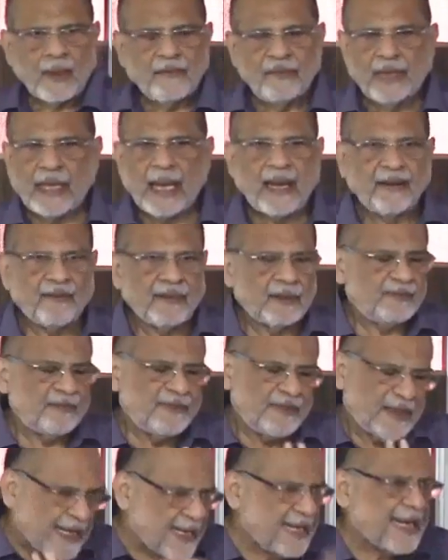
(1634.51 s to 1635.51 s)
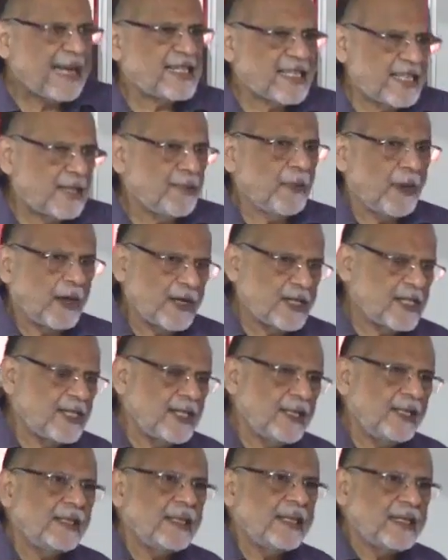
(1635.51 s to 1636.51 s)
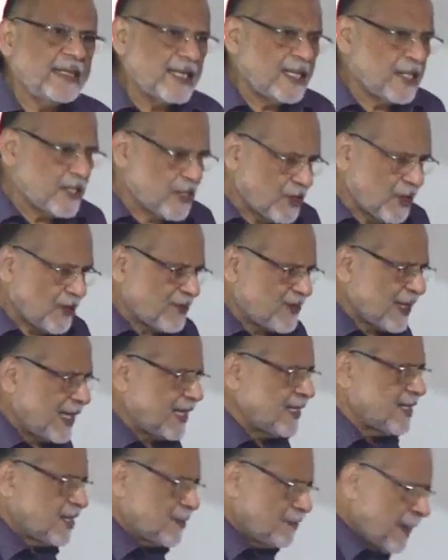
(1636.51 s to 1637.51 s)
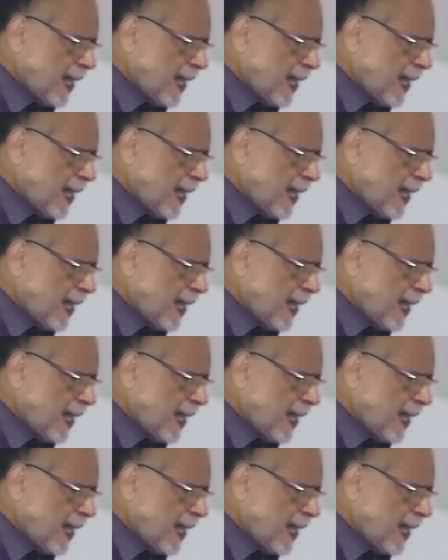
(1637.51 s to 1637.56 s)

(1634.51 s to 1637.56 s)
We have a very nasty policy, Indian Institute of Science,